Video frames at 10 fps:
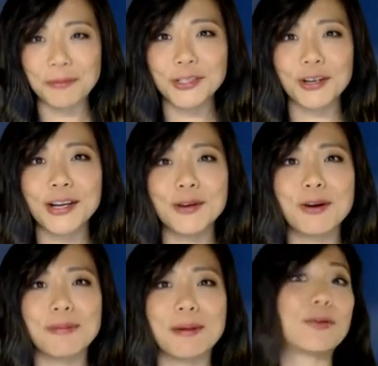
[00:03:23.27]
point I'm
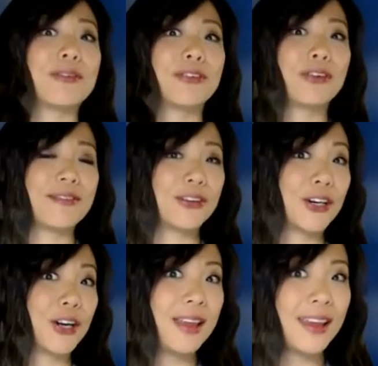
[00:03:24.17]
about sure uh, the
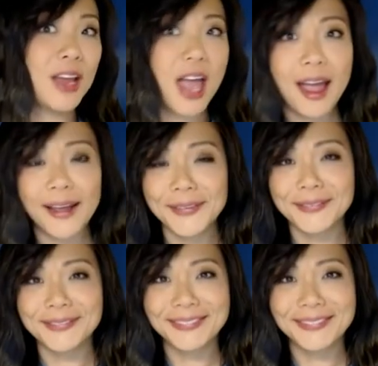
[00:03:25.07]
need for childcare, right?